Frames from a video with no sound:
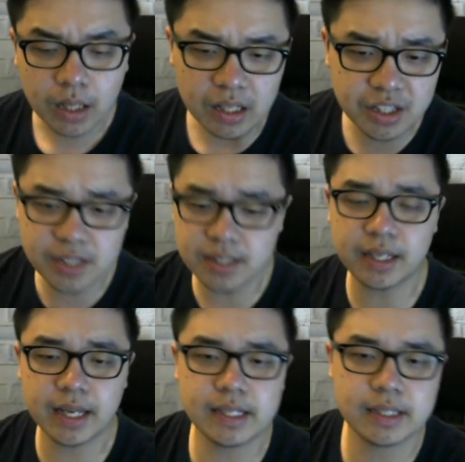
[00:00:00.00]
just in
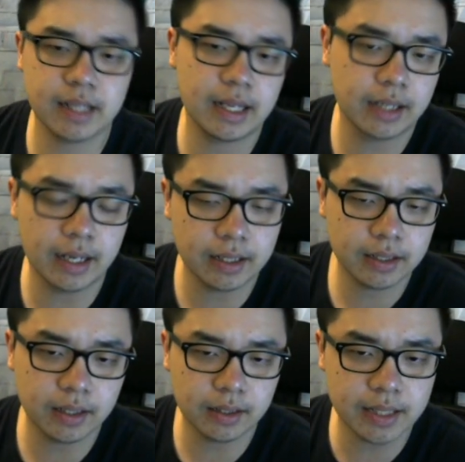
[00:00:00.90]
case like
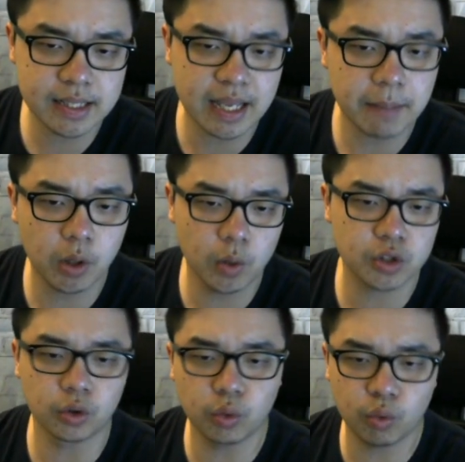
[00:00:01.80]
this game
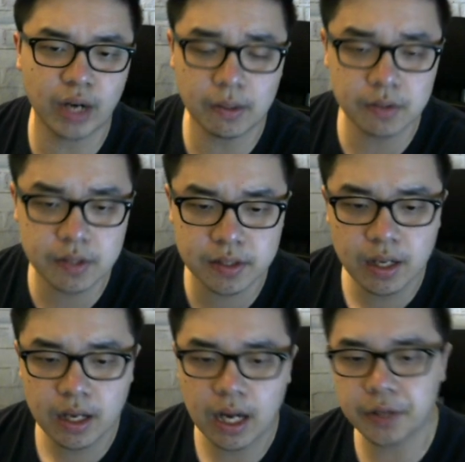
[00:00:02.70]
goes to 2 crowns,
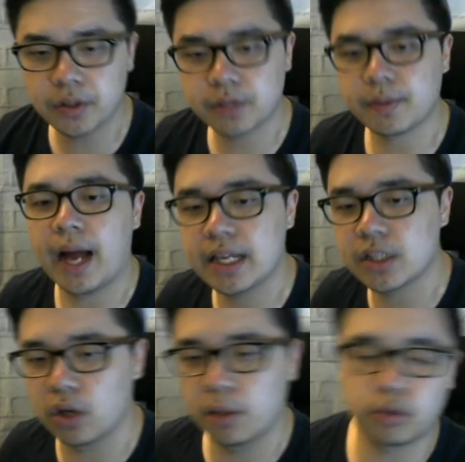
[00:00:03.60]
I use my Ice
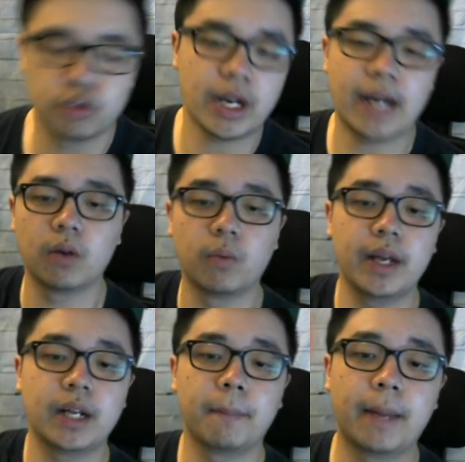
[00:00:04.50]
Golem to drag
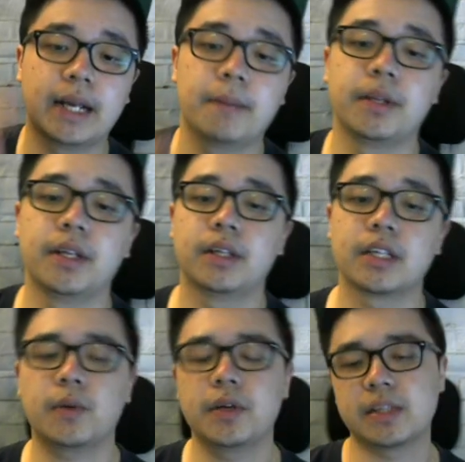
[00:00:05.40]
away the Mega Minion.
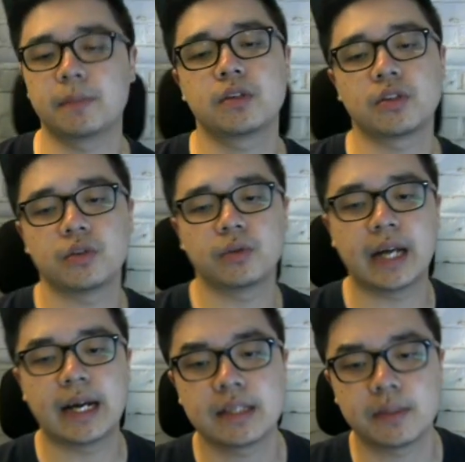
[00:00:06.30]
That's what you're supposed to do,
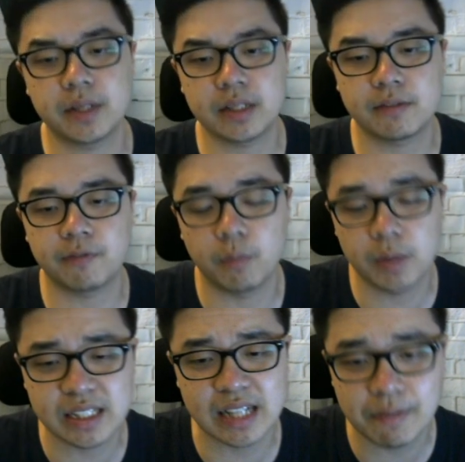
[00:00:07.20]
guys. Because
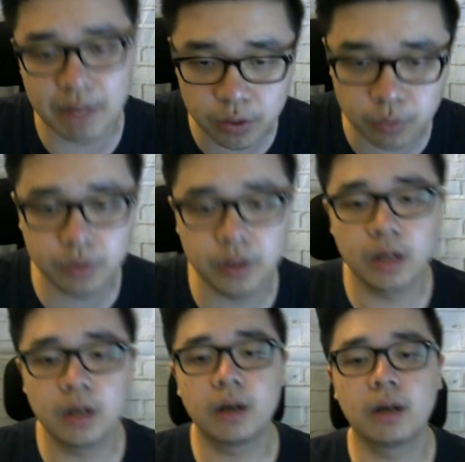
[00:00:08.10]
versus Lava Loon,
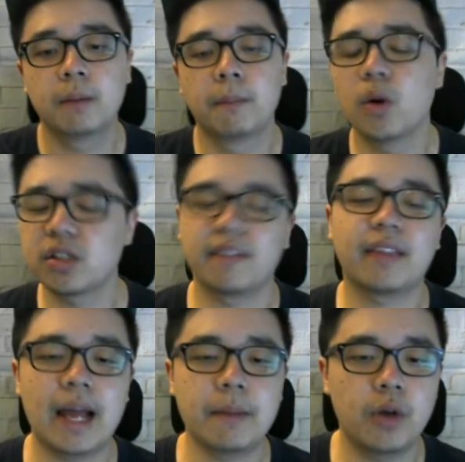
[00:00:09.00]
most of the
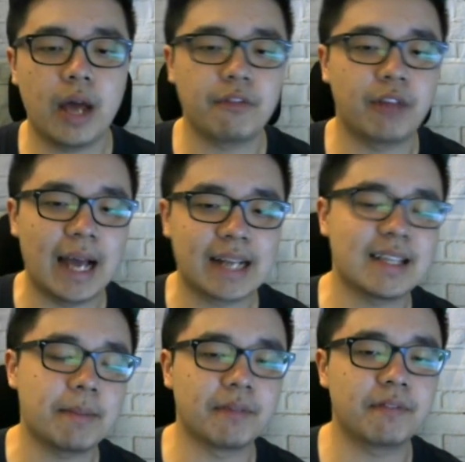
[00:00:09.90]
time you have to
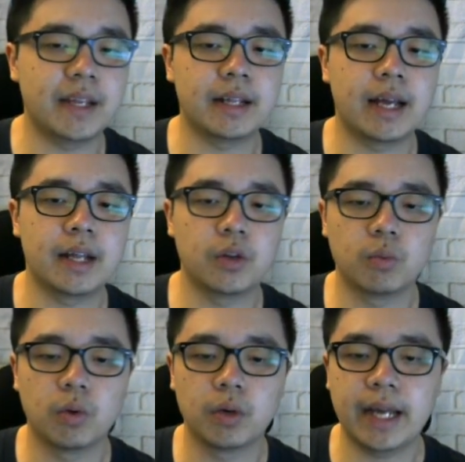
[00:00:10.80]
accept the fate that you
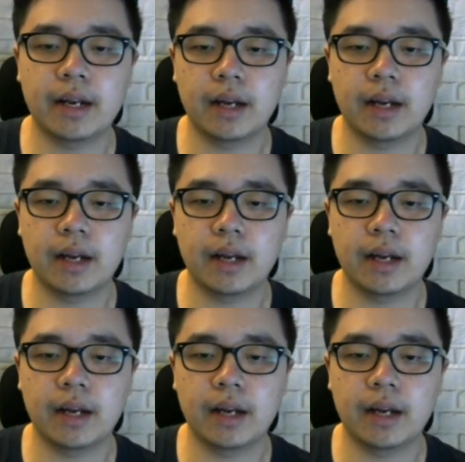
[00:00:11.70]
will get